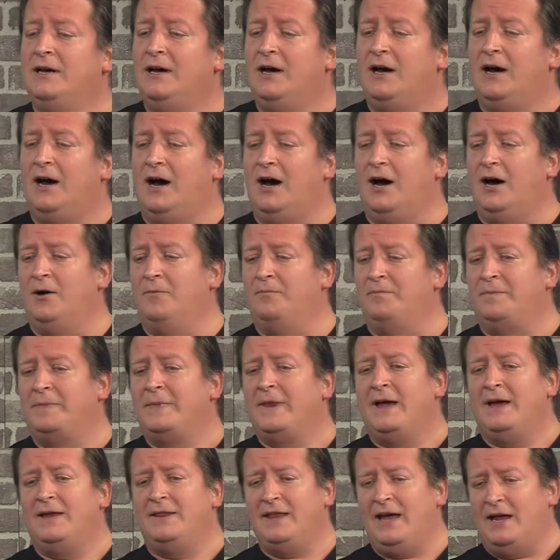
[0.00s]
um,
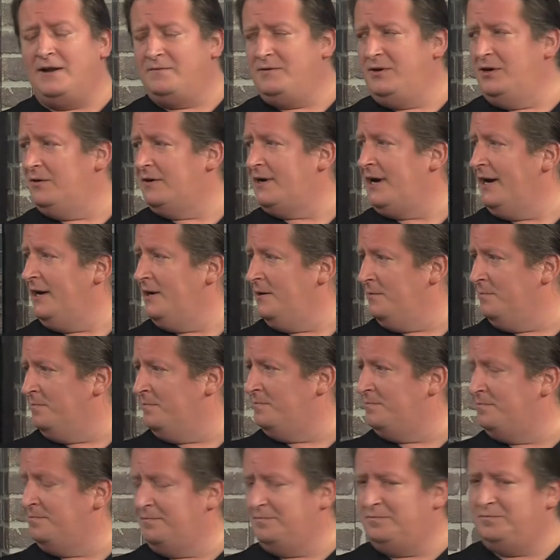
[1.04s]
and that, you know, kind of
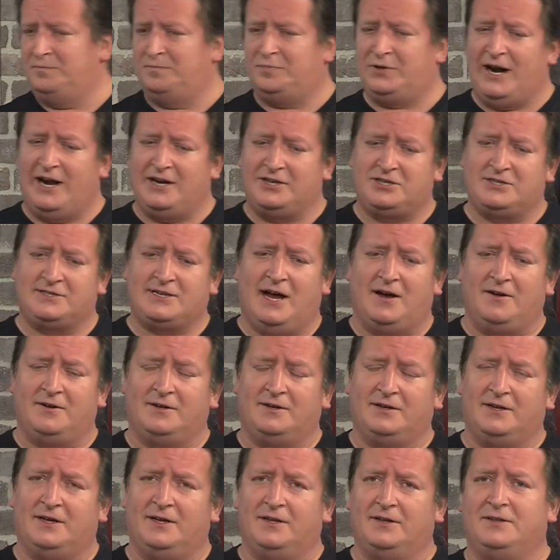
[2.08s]
branches out
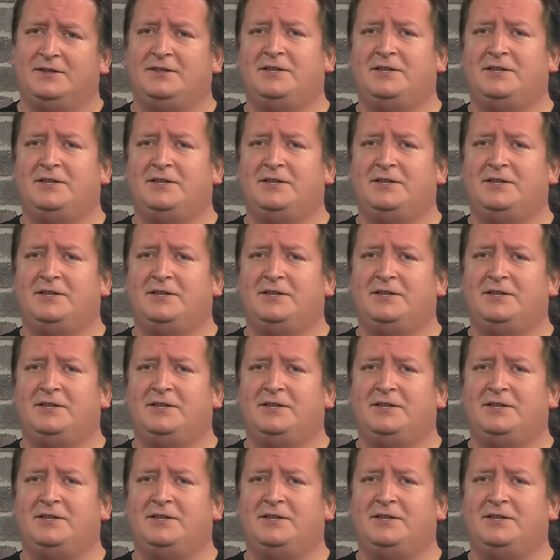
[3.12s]
into